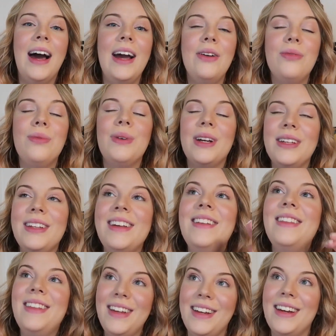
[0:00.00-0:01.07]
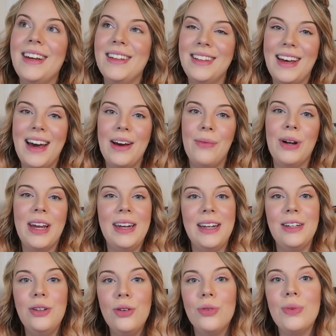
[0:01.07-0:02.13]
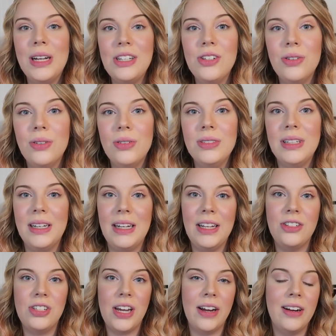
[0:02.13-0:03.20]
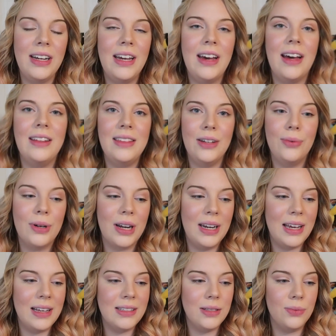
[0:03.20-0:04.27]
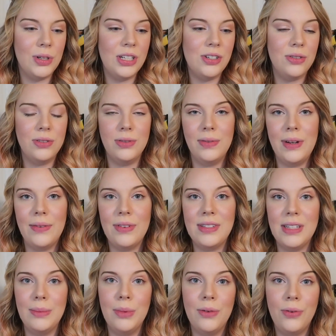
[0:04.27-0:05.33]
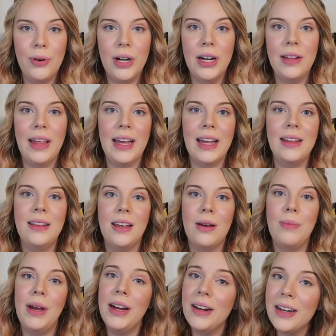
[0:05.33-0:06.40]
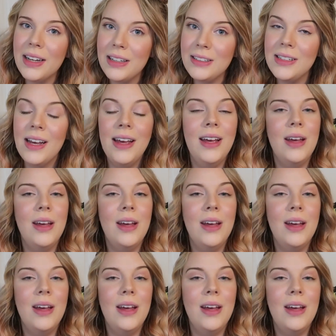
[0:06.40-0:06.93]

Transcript: I really think that we're getting new regionals in each area. I think we're going to get some regionals we've never seen before, like in the Americas.